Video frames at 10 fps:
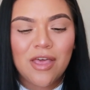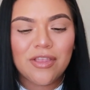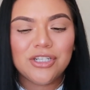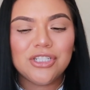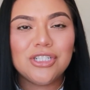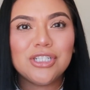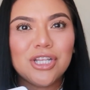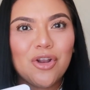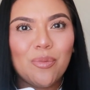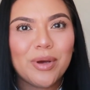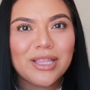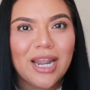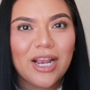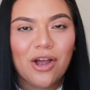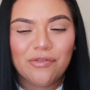This is just a notebook that
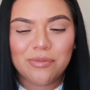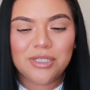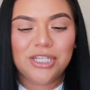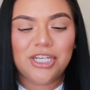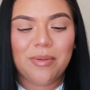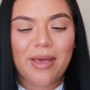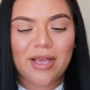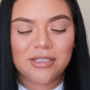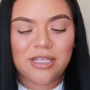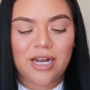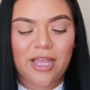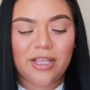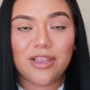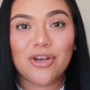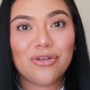I got from TJ Maxx, and
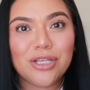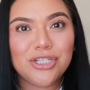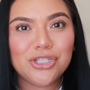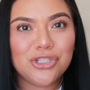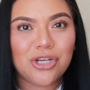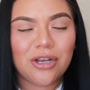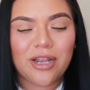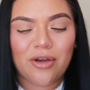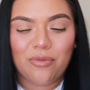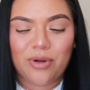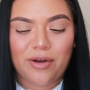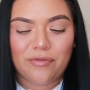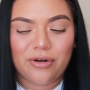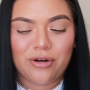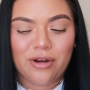I literally just jot down
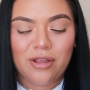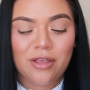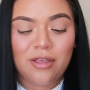whatever